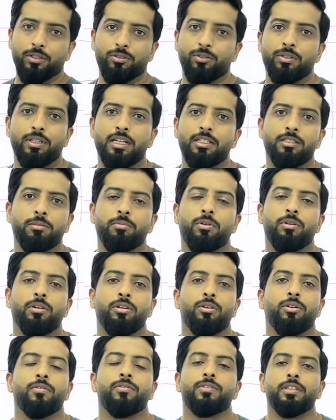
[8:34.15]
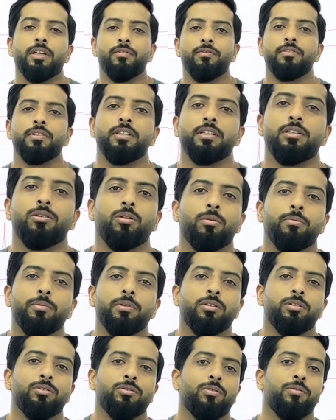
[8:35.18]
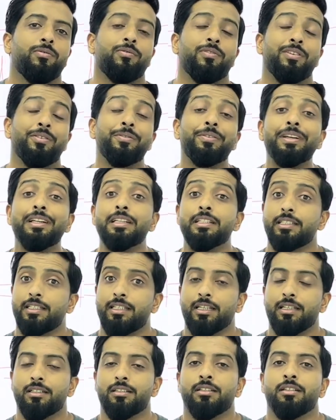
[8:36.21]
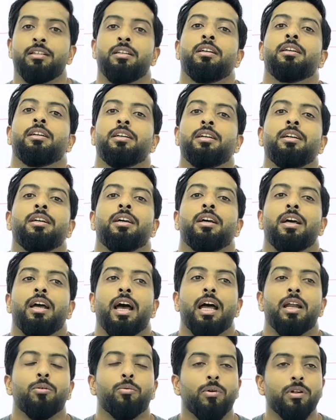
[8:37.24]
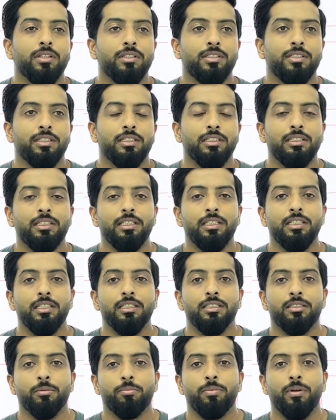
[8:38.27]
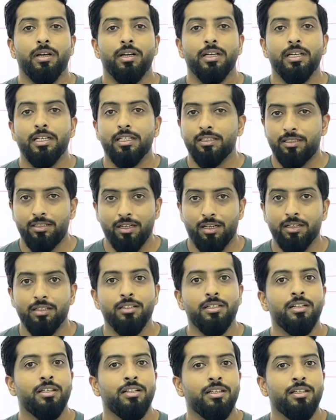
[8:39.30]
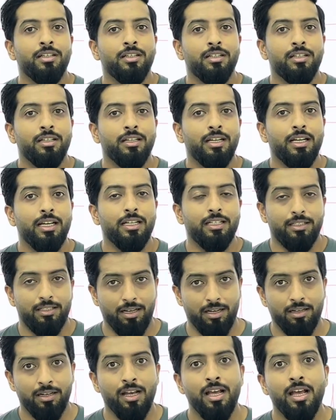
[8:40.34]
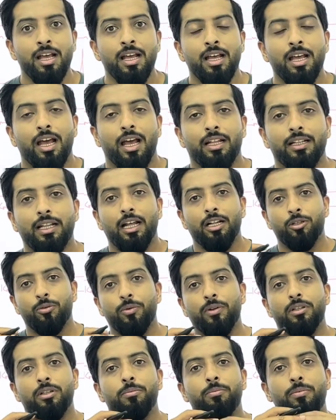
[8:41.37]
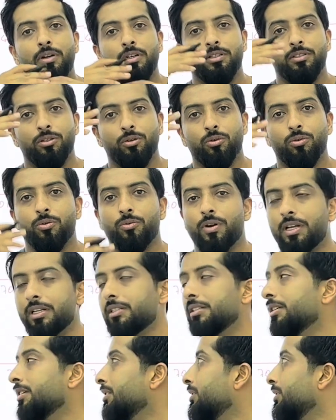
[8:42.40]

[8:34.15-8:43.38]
So that's about it. You have 70 kilometers of real estate. And once the supply is done, it's done. And that's when the prices are going to rise.